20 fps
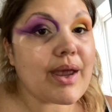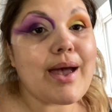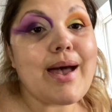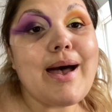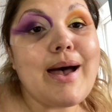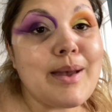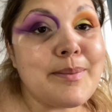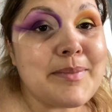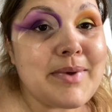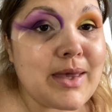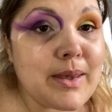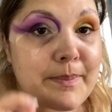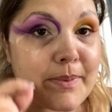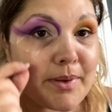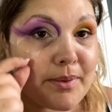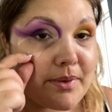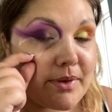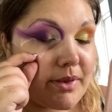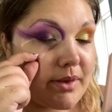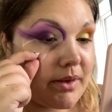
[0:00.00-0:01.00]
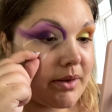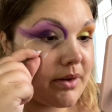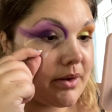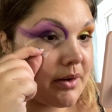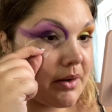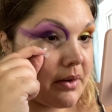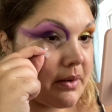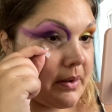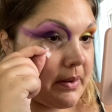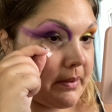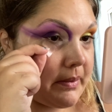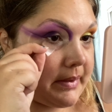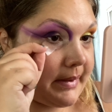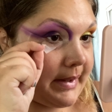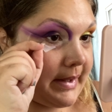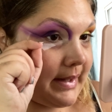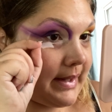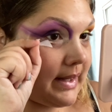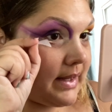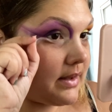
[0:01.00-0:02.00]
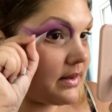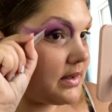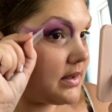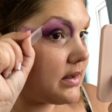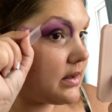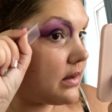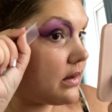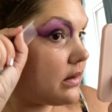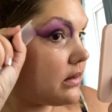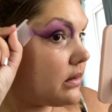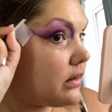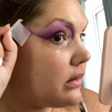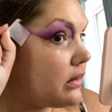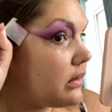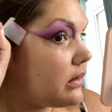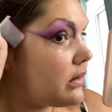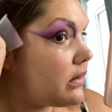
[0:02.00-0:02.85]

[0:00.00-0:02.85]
I'm happy with it, you know. I'm just going to take this off,